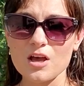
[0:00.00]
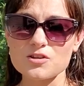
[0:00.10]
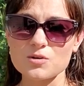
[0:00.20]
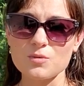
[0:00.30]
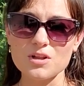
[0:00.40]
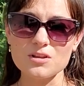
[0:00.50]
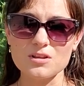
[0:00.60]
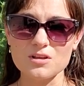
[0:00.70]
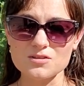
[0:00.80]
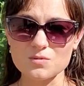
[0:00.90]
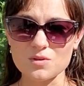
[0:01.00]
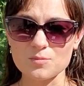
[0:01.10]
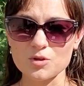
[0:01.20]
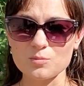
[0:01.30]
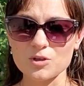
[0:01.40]
So one of the things with
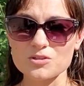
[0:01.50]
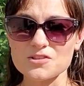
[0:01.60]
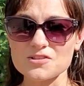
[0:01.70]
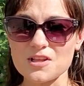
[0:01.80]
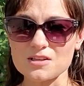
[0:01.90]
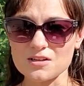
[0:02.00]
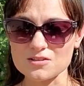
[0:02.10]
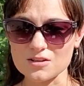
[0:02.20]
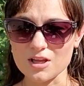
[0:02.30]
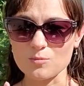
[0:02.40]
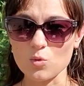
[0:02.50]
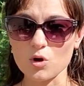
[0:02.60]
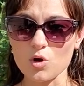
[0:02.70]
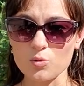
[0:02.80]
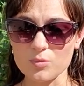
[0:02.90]
bluebirds is they tend to like more
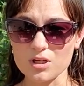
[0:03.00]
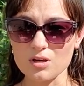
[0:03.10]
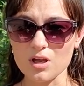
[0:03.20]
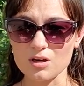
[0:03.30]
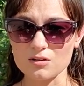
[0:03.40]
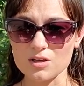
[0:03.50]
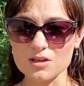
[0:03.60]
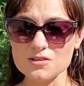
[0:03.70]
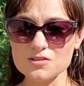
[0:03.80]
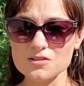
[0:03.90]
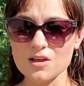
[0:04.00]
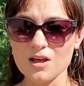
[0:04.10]
open areas,